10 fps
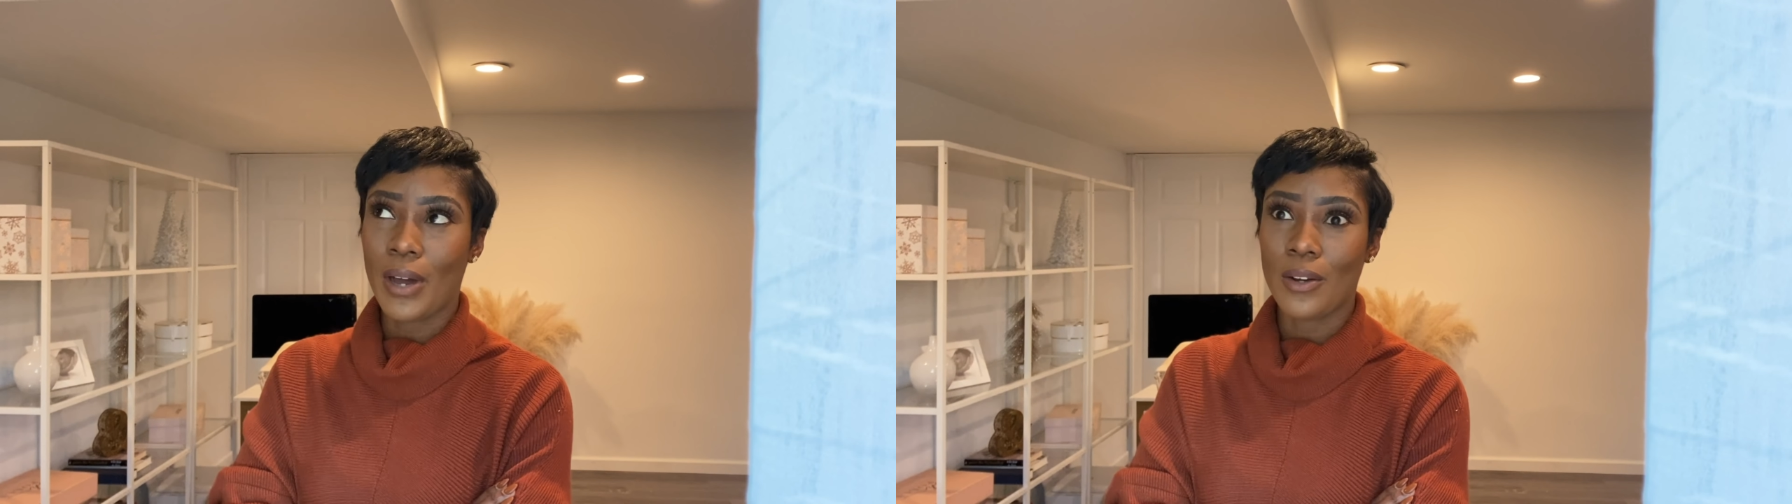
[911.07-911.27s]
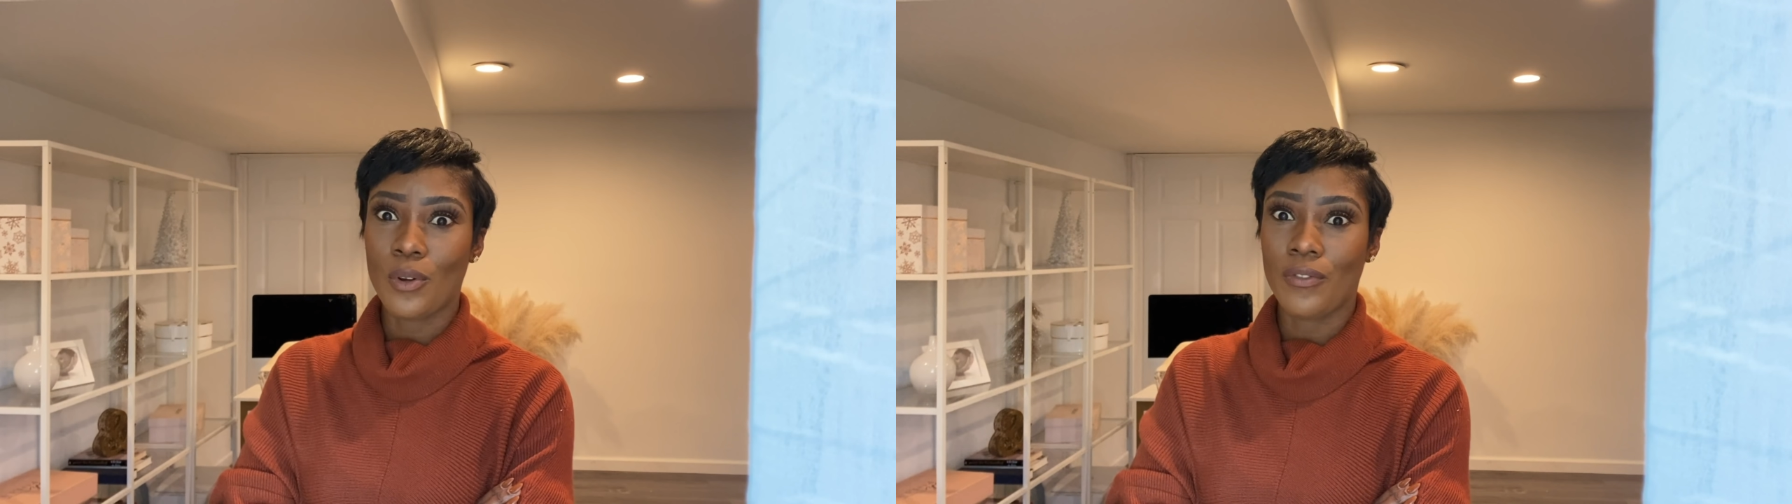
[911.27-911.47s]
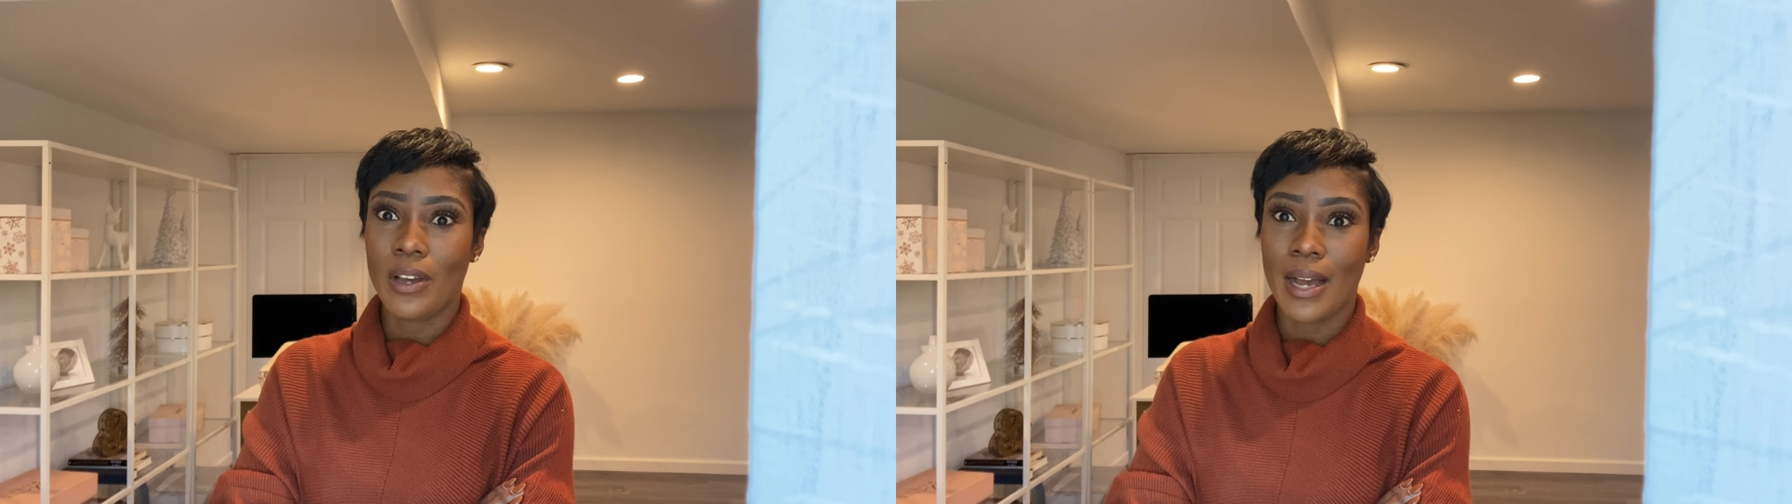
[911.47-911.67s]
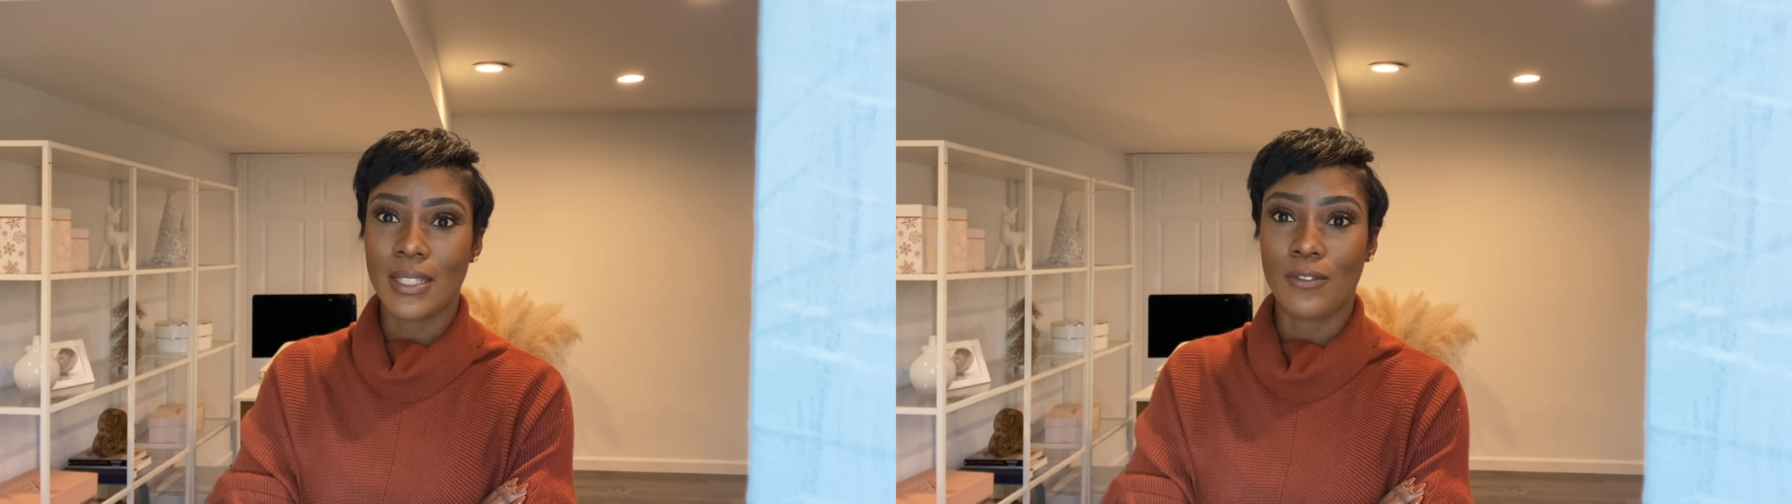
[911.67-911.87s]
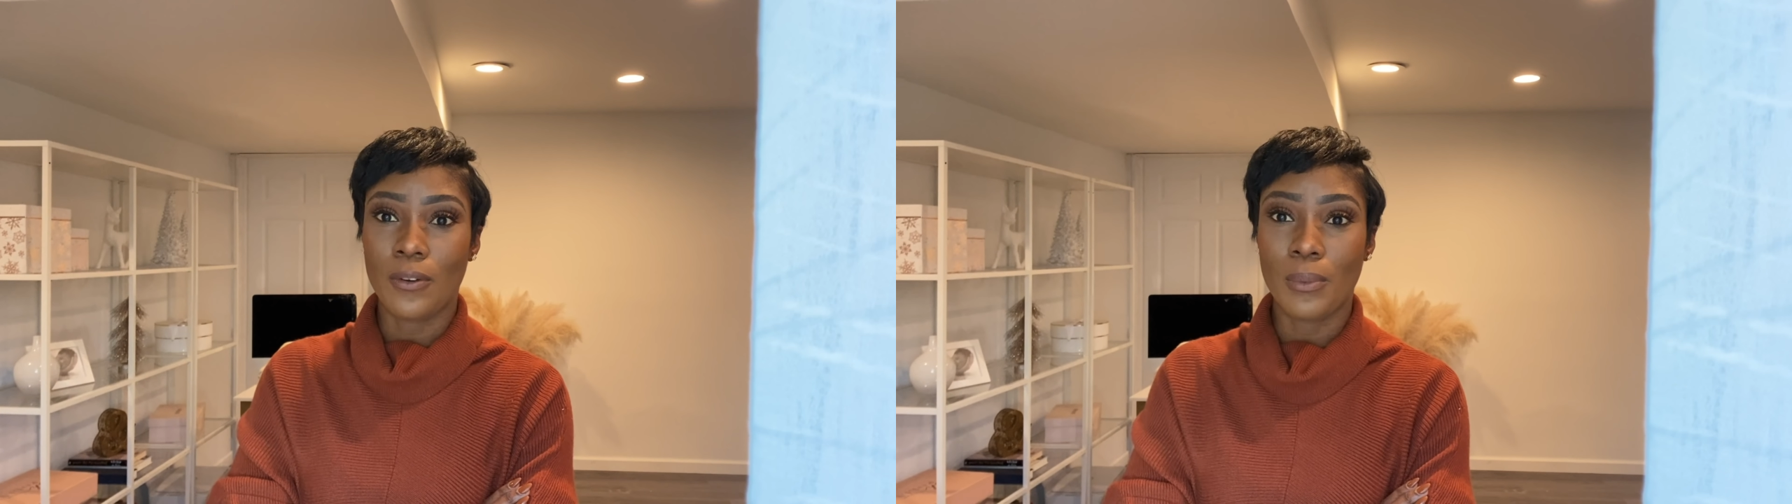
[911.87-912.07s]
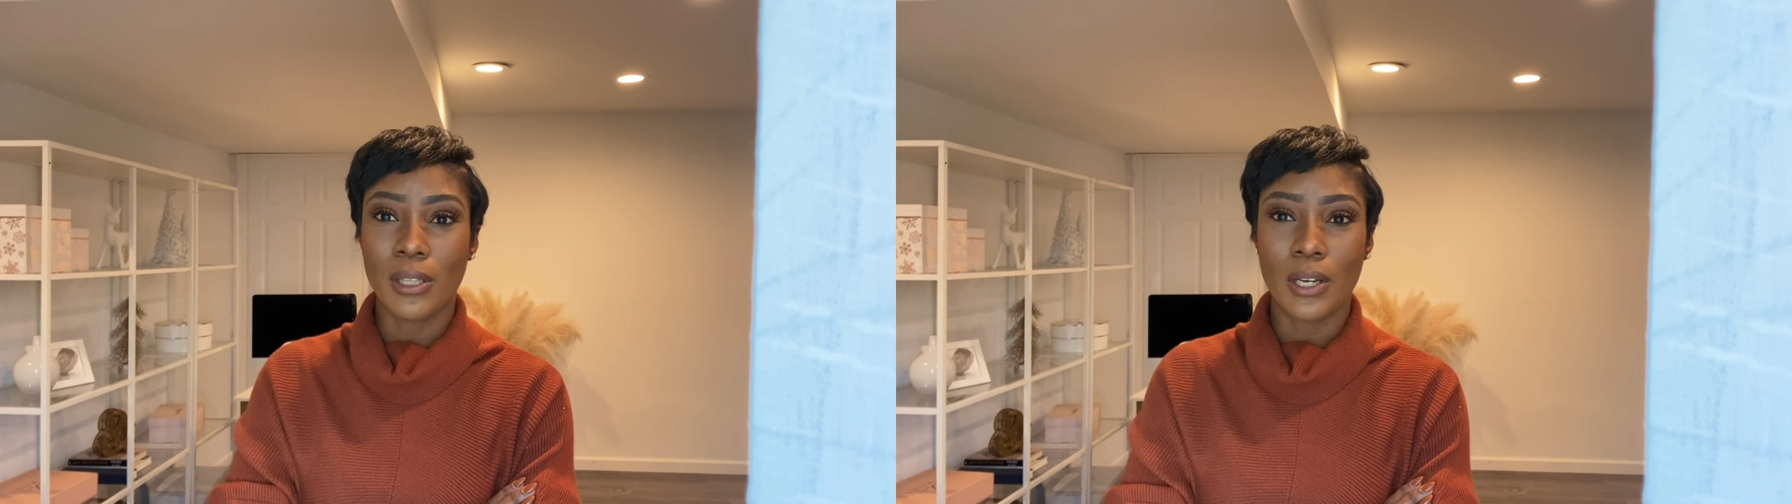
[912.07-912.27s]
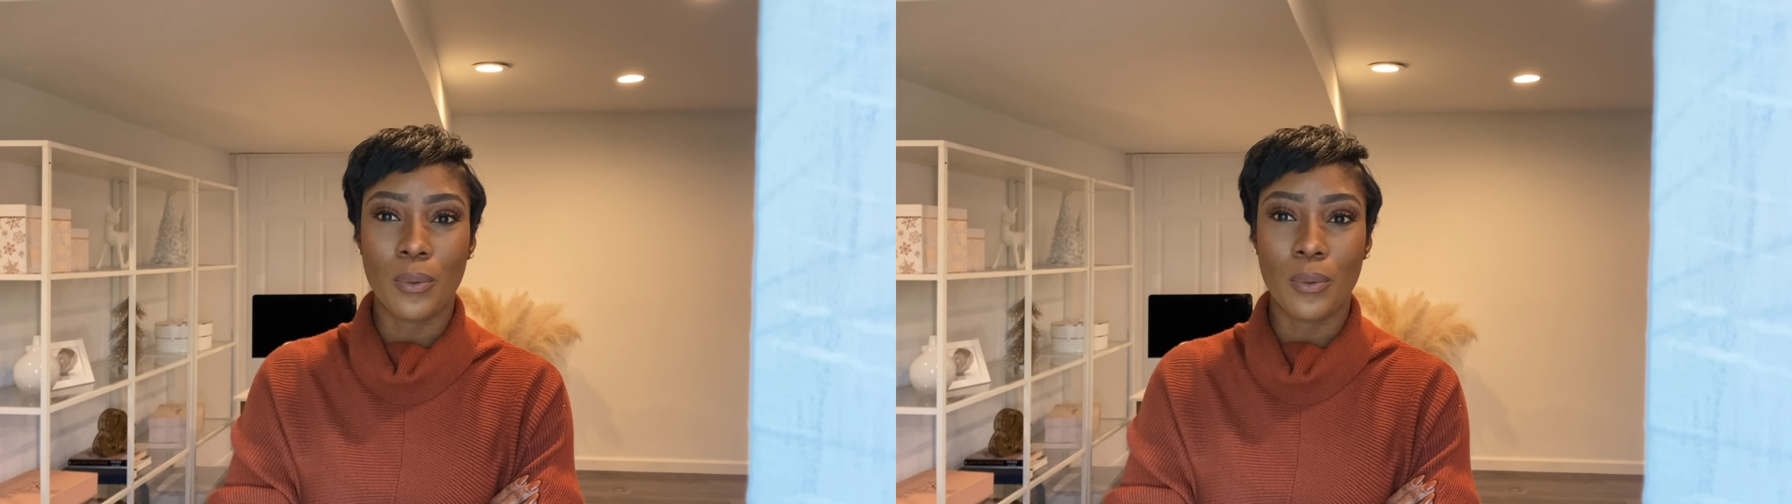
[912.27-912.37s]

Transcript: I don't know if you guys are familiar